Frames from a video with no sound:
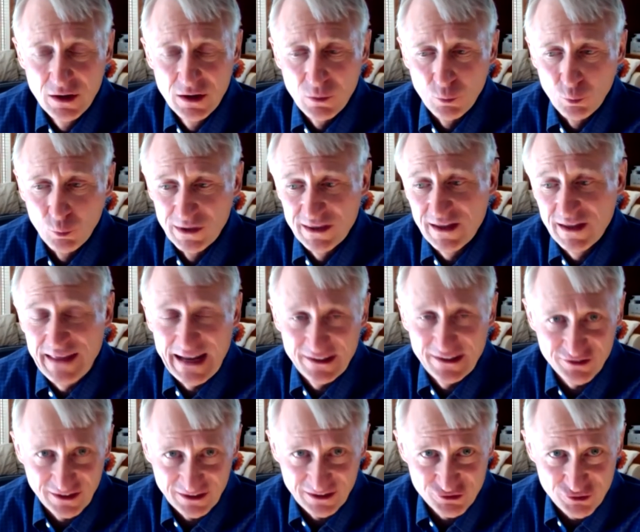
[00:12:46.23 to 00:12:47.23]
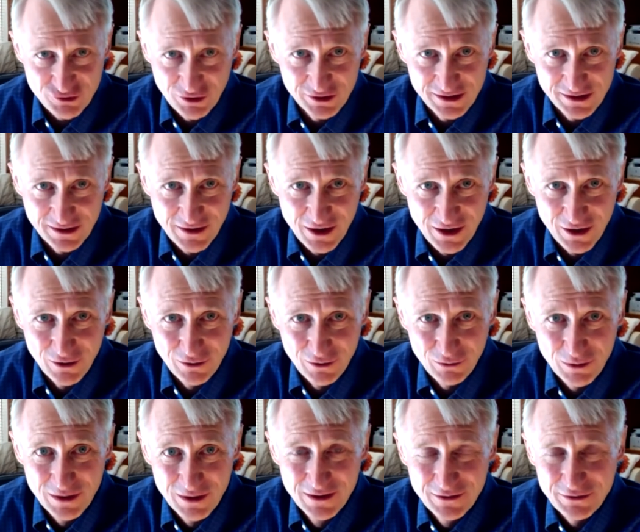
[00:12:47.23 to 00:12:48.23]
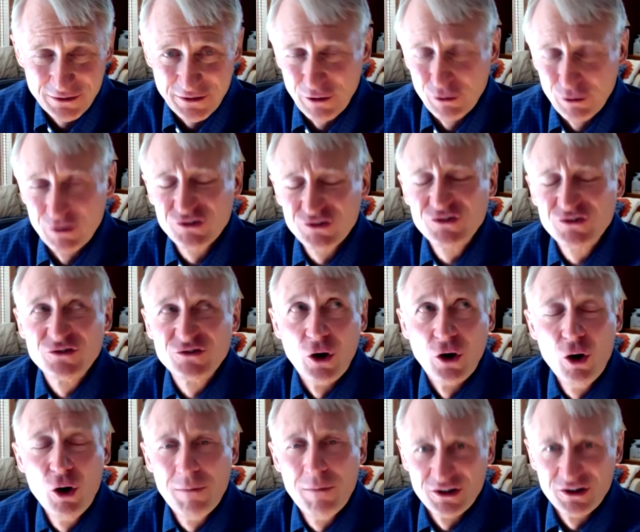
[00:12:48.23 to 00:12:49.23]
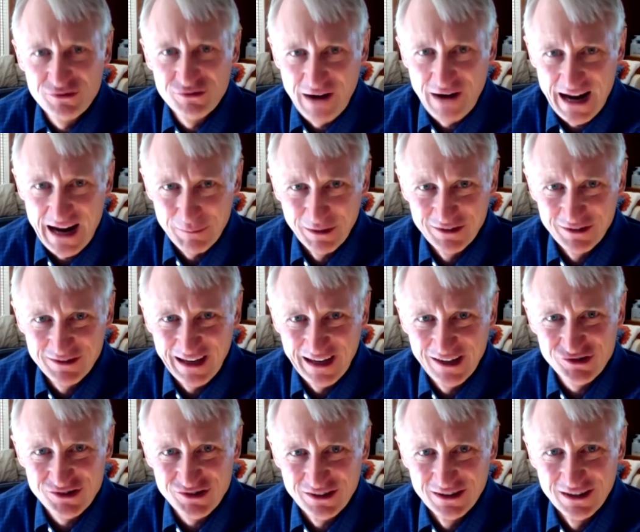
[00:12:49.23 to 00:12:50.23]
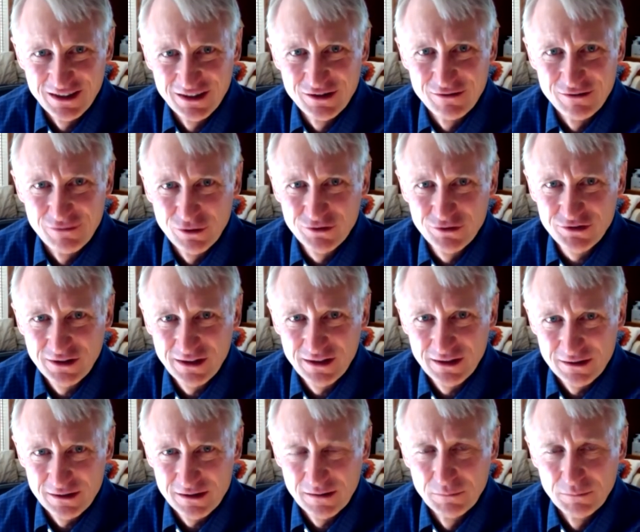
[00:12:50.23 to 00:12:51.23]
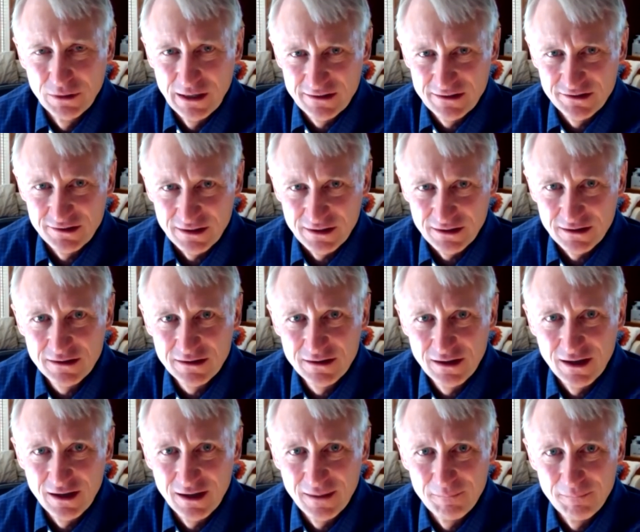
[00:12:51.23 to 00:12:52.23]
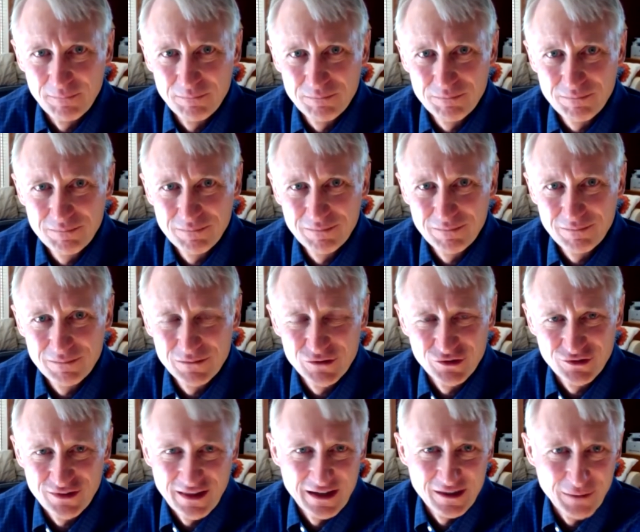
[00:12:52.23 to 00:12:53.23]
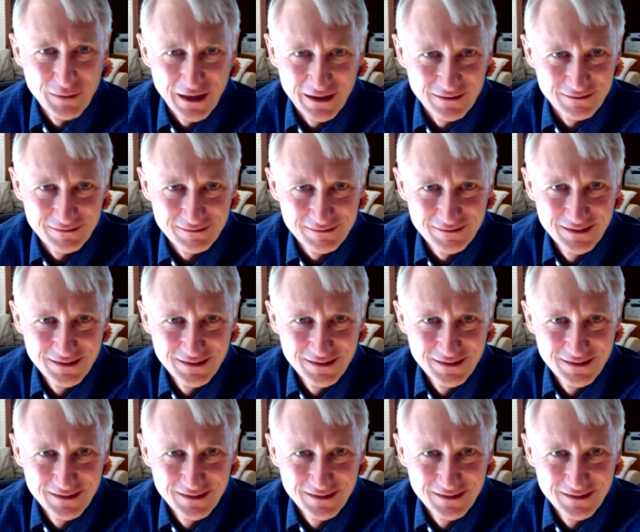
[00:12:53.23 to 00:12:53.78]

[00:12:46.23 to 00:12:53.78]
Within that six trillion, though, there is so much fragmentation and diversity and complexity. Um, just think about